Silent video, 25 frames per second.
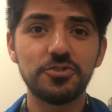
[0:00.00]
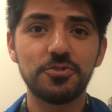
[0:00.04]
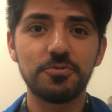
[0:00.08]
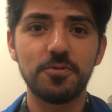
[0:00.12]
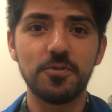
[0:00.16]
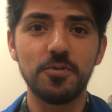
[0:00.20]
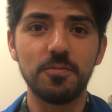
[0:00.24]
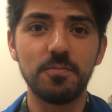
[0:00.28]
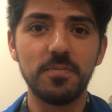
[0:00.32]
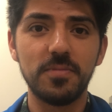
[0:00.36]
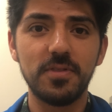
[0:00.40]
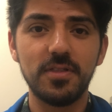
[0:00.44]

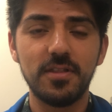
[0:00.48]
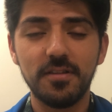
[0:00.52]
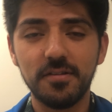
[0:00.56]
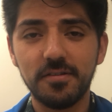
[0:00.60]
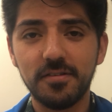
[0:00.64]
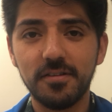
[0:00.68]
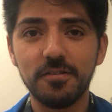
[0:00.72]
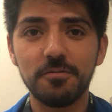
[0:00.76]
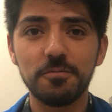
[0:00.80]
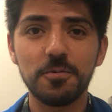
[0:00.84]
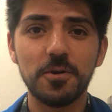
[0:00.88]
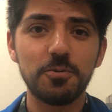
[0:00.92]
room.
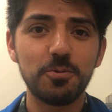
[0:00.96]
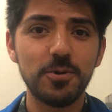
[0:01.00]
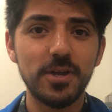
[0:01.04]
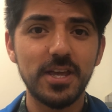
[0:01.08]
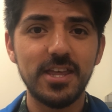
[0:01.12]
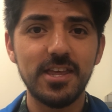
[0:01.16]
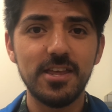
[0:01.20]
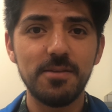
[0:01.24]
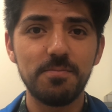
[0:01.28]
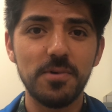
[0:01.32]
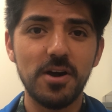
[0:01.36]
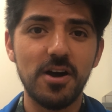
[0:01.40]
This is where we
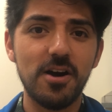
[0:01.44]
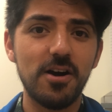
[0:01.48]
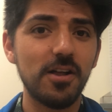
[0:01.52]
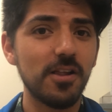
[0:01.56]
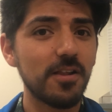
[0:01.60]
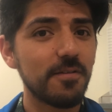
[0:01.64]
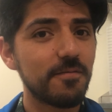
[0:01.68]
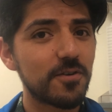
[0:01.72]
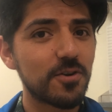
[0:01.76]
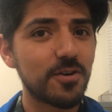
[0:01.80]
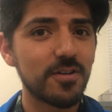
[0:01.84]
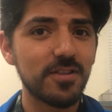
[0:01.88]
keep all
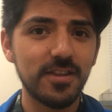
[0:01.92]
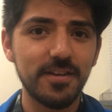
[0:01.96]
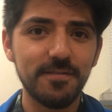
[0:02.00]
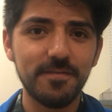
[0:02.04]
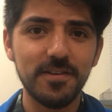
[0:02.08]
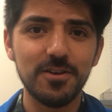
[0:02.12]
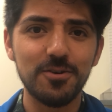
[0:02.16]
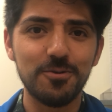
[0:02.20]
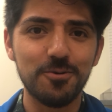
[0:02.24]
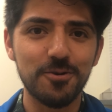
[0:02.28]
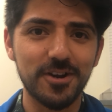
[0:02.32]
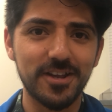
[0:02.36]
of our
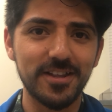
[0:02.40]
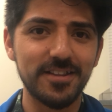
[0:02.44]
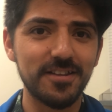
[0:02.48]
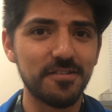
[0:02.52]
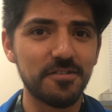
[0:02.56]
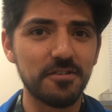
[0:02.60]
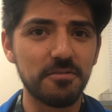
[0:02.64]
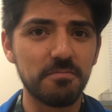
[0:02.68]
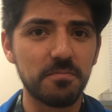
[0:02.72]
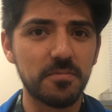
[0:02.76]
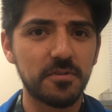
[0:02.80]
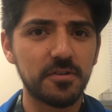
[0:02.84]
living
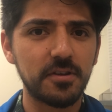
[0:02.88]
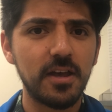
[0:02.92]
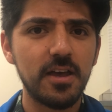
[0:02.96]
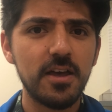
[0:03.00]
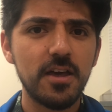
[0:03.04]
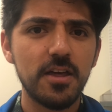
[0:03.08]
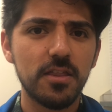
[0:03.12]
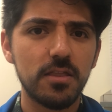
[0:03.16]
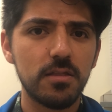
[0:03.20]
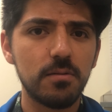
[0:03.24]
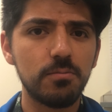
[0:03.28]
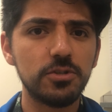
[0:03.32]
organisms.
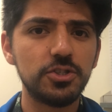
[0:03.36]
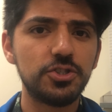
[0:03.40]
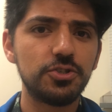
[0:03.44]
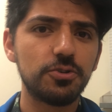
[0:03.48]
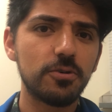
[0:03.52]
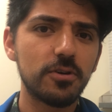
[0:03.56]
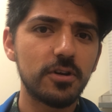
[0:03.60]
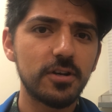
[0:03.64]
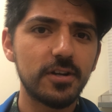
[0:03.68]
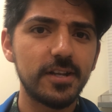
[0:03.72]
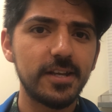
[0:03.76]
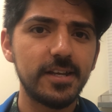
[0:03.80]
The
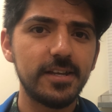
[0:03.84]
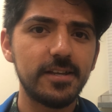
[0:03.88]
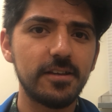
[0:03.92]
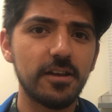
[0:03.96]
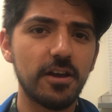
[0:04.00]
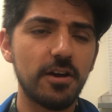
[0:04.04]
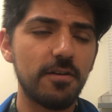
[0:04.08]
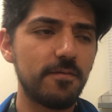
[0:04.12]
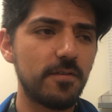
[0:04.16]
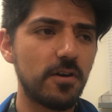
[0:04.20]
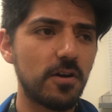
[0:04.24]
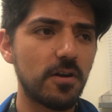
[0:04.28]
majority
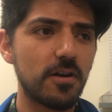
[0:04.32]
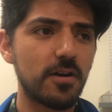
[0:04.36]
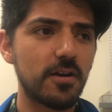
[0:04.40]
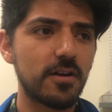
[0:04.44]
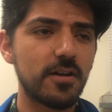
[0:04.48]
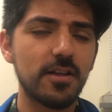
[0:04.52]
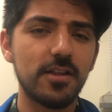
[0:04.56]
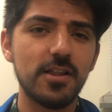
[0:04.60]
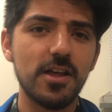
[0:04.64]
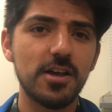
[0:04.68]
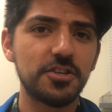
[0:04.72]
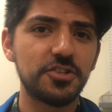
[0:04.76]
of our
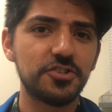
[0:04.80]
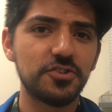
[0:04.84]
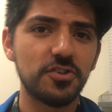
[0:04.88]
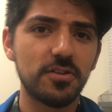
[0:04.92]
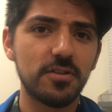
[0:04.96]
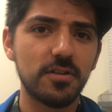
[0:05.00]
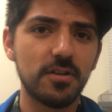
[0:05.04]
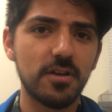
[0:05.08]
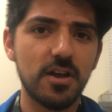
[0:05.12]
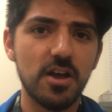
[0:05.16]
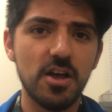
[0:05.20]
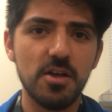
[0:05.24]

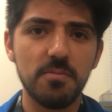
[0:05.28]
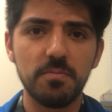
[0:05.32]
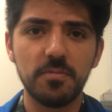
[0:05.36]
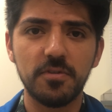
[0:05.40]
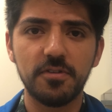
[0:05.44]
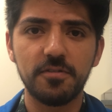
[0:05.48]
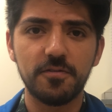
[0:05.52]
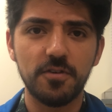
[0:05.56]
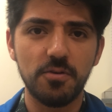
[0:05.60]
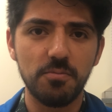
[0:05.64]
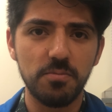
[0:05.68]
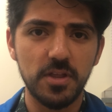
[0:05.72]
collection comes
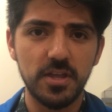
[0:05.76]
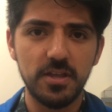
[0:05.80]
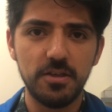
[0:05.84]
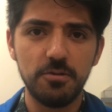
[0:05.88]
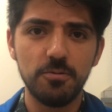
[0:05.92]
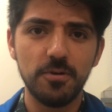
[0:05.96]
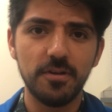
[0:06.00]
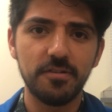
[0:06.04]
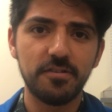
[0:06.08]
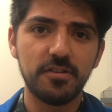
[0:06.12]
from the US